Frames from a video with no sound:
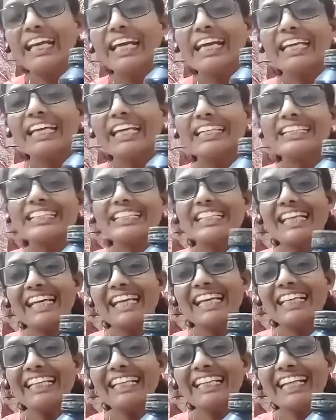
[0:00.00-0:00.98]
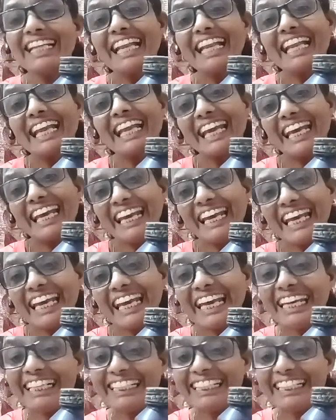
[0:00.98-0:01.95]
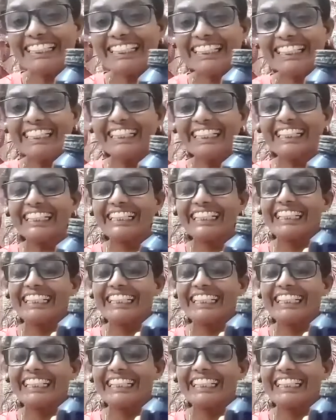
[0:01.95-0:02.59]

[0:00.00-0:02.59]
It's an ink.